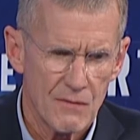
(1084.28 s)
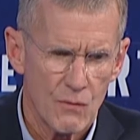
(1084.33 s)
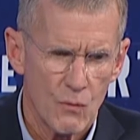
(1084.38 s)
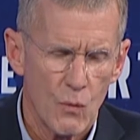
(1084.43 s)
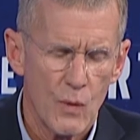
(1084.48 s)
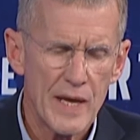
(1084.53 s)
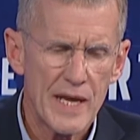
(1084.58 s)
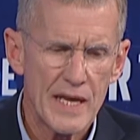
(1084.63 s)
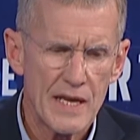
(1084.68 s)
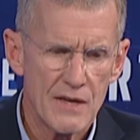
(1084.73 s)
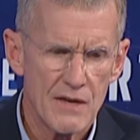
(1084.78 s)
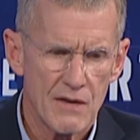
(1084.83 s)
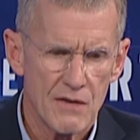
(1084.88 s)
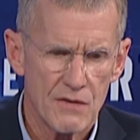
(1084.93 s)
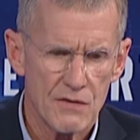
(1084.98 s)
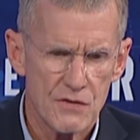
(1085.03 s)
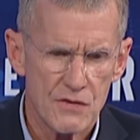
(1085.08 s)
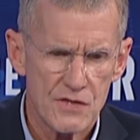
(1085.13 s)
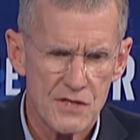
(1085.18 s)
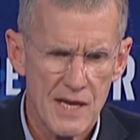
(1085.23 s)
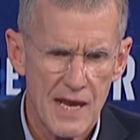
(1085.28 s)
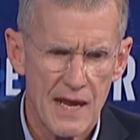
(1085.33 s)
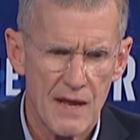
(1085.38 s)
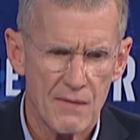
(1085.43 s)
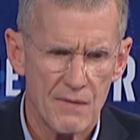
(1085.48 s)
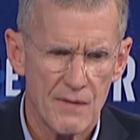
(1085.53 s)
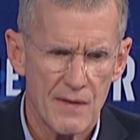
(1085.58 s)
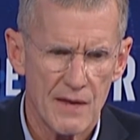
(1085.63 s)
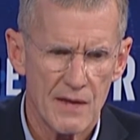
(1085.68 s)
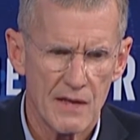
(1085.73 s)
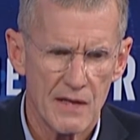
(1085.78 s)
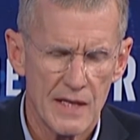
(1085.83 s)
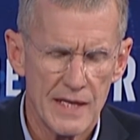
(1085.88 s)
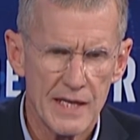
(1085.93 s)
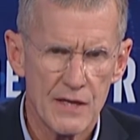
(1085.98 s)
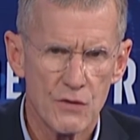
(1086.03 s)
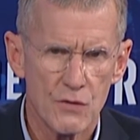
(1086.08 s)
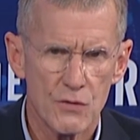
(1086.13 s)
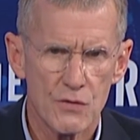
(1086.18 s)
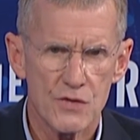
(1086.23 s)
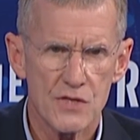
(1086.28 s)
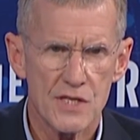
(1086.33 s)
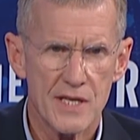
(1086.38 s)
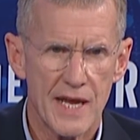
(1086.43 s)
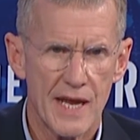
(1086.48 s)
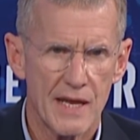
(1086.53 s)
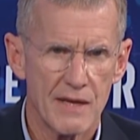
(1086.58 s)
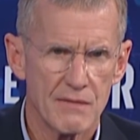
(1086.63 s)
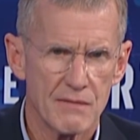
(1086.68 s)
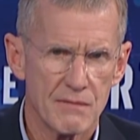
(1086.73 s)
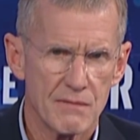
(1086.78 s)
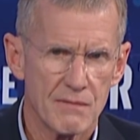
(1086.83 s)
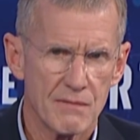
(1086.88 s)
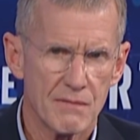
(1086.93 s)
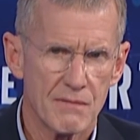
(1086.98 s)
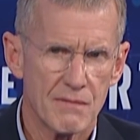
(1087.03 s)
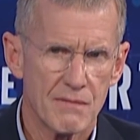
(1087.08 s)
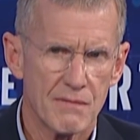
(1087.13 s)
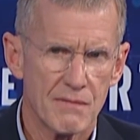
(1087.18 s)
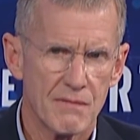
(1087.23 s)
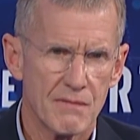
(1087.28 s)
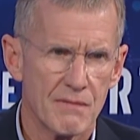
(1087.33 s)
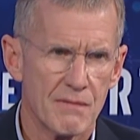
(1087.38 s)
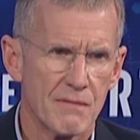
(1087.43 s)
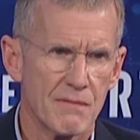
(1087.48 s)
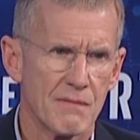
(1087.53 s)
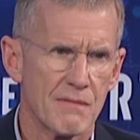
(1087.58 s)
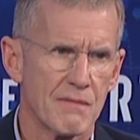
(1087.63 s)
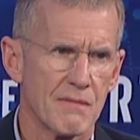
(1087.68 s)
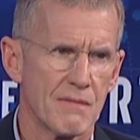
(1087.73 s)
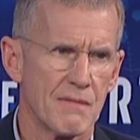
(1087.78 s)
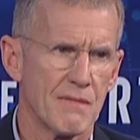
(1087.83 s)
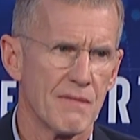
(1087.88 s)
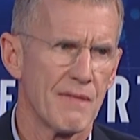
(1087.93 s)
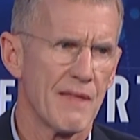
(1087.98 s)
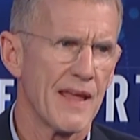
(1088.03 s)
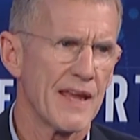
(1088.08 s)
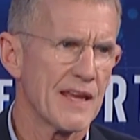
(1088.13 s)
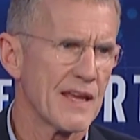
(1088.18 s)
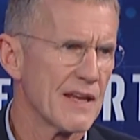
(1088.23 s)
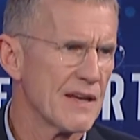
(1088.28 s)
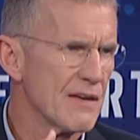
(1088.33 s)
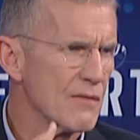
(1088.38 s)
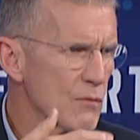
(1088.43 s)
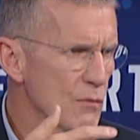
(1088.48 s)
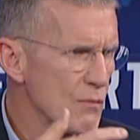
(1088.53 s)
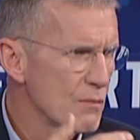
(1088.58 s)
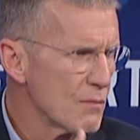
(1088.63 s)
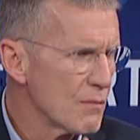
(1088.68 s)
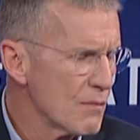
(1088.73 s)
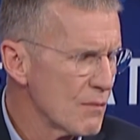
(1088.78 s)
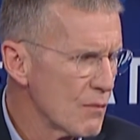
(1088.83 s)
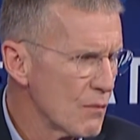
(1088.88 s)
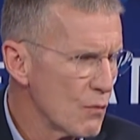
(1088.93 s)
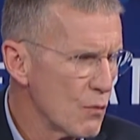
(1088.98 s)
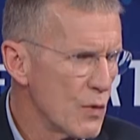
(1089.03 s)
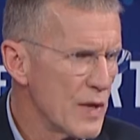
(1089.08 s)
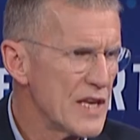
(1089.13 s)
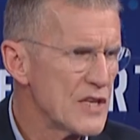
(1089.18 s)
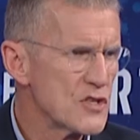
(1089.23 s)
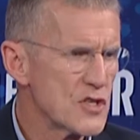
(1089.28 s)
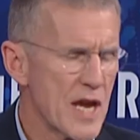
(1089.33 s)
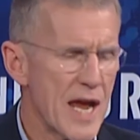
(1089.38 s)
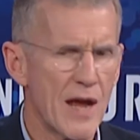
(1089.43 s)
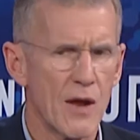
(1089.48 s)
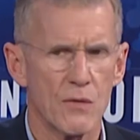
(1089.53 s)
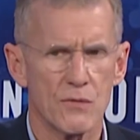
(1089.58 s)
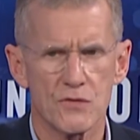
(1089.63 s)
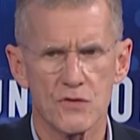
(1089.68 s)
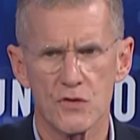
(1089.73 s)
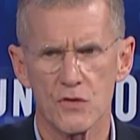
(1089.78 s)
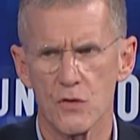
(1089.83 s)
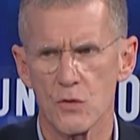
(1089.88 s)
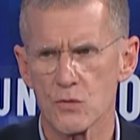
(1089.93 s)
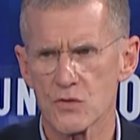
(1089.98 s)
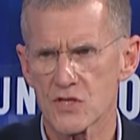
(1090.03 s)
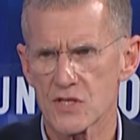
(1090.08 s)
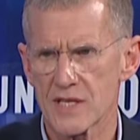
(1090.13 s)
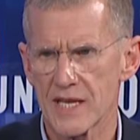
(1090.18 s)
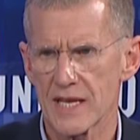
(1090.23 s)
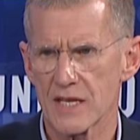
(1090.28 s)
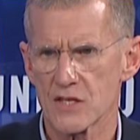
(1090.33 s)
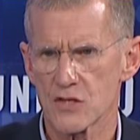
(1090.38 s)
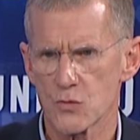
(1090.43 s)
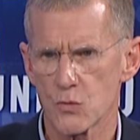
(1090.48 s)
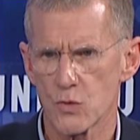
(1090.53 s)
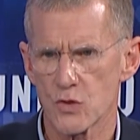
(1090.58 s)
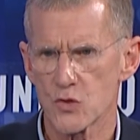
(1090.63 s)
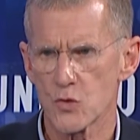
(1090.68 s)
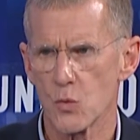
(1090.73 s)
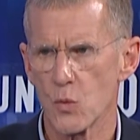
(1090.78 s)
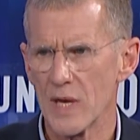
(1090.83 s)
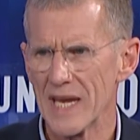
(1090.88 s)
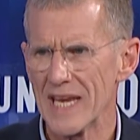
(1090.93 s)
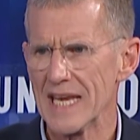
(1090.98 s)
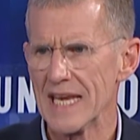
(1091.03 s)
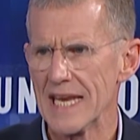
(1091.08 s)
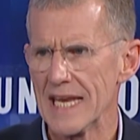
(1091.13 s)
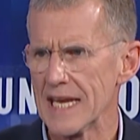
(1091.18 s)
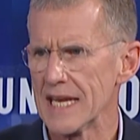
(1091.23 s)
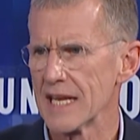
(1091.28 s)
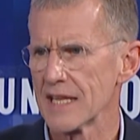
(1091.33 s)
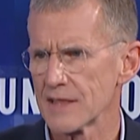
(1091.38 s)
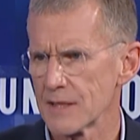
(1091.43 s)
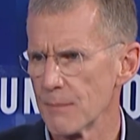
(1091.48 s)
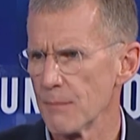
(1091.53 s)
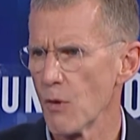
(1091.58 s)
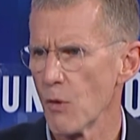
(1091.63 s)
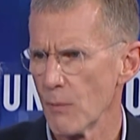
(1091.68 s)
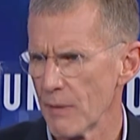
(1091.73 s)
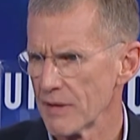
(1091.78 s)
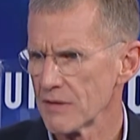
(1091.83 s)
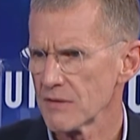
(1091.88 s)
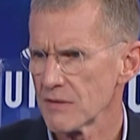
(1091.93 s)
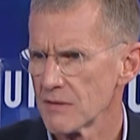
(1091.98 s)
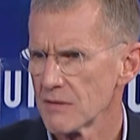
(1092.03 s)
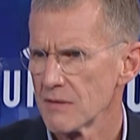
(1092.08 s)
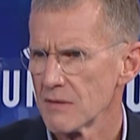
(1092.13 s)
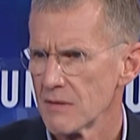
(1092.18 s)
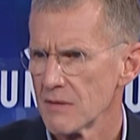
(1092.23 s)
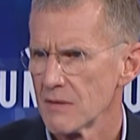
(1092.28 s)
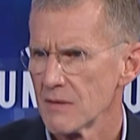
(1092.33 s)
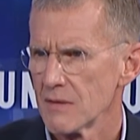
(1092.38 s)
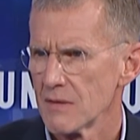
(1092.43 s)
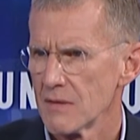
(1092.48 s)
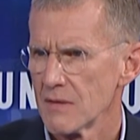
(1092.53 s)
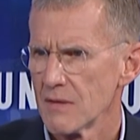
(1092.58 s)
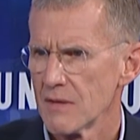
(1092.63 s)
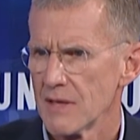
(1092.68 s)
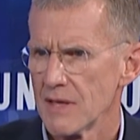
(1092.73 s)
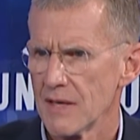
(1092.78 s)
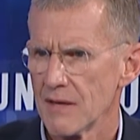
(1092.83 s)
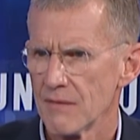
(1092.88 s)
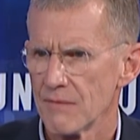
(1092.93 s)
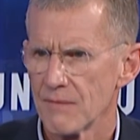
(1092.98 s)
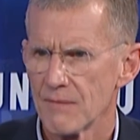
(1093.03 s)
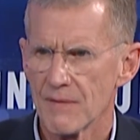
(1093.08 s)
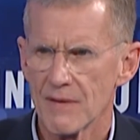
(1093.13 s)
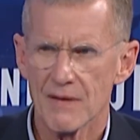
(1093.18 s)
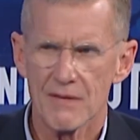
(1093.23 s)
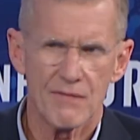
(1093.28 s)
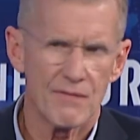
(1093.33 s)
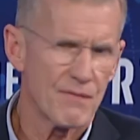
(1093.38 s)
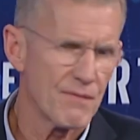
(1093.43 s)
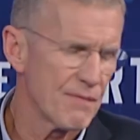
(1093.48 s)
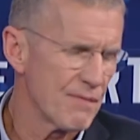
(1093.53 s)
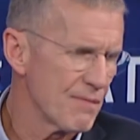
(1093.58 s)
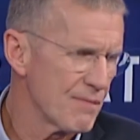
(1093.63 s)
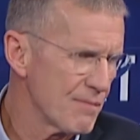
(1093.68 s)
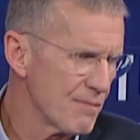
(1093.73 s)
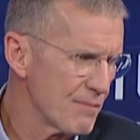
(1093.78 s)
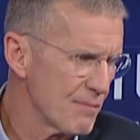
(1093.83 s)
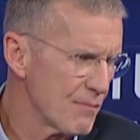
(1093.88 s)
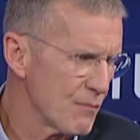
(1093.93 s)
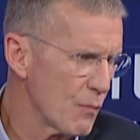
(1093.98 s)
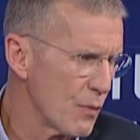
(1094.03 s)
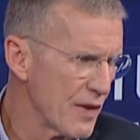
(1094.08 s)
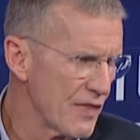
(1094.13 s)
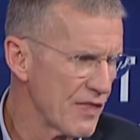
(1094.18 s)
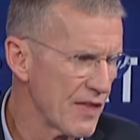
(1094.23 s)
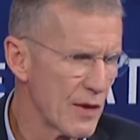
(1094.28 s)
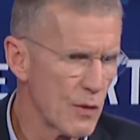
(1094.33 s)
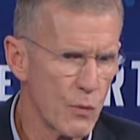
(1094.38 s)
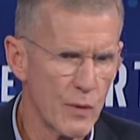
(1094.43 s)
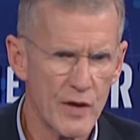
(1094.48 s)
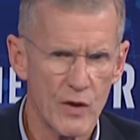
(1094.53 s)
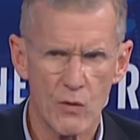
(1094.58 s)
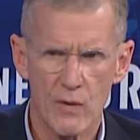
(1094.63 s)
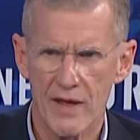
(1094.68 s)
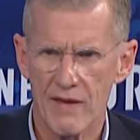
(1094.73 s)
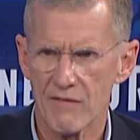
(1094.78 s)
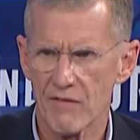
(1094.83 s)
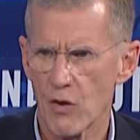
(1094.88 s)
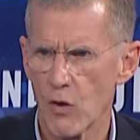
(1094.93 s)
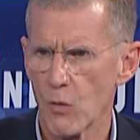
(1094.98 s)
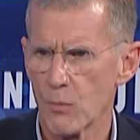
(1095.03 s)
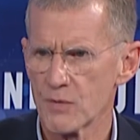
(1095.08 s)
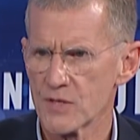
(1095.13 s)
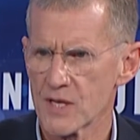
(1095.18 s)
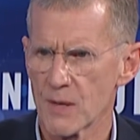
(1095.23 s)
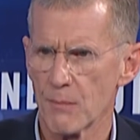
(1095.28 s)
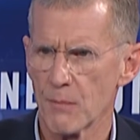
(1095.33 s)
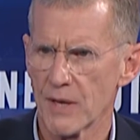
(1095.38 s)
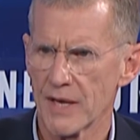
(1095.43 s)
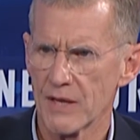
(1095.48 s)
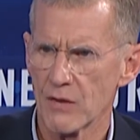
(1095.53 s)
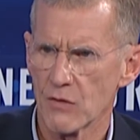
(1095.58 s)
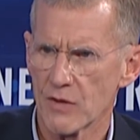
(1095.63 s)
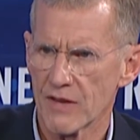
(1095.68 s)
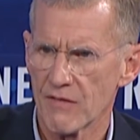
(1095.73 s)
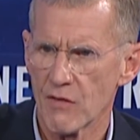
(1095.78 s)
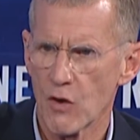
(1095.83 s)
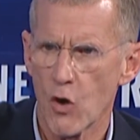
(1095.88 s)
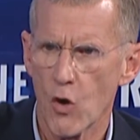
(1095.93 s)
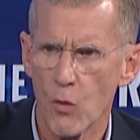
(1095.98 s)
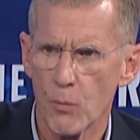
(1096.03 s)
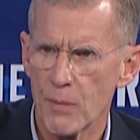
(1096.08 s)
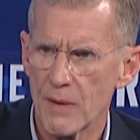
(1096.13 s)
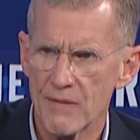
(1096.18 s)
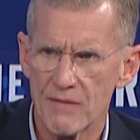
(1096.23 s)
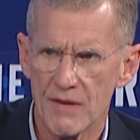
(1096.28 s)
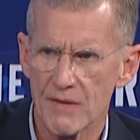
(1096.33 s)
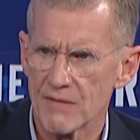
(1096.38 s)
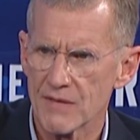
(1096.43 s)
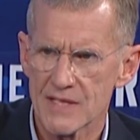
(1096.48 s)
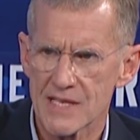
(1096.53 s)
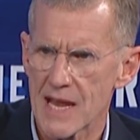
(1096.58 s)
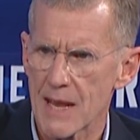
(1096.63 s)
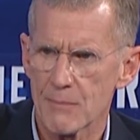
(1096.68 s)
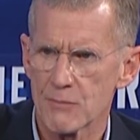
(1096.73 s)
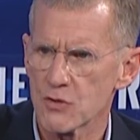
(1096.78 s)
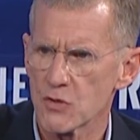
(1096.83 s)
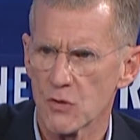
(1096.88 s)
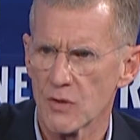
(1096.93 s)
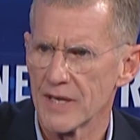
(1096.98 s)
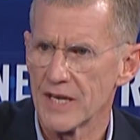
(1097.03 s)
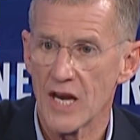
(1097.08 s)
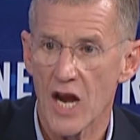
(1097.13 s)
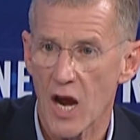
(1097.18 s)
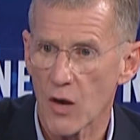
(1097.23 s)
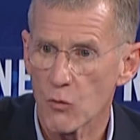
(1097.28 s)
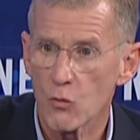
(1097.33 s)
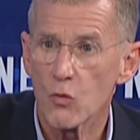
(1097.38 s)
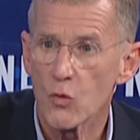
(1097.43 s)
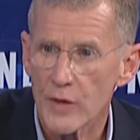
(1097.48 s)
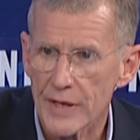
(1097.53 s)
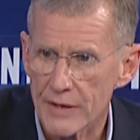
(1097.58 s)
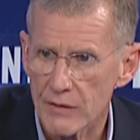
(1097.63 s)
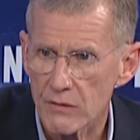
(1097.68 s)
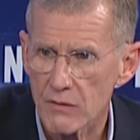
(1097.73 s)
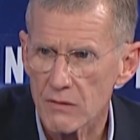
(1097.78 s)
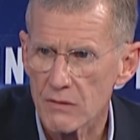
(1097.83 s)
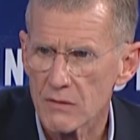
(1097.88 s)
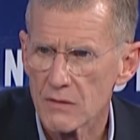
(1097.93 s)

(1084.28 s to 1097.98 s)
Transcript: we need to understand that leaders can, they can reach out to those things which we need at the moment. If, if we think we don't have hope, somebody will give a hope even if it's absolutely not real